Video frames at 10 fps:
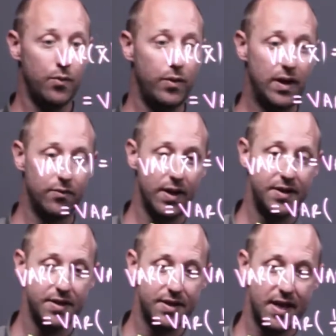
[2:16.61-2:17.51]
we can write
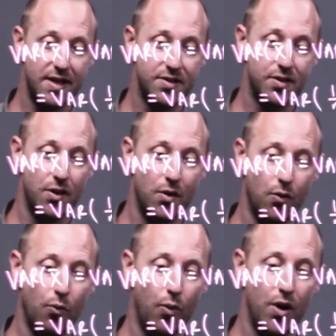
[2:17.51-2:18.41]
this as
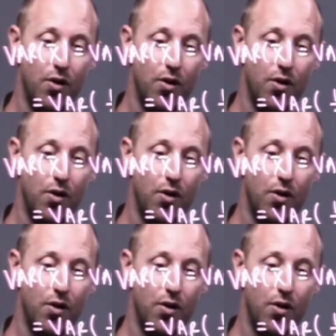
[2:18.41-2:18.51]
1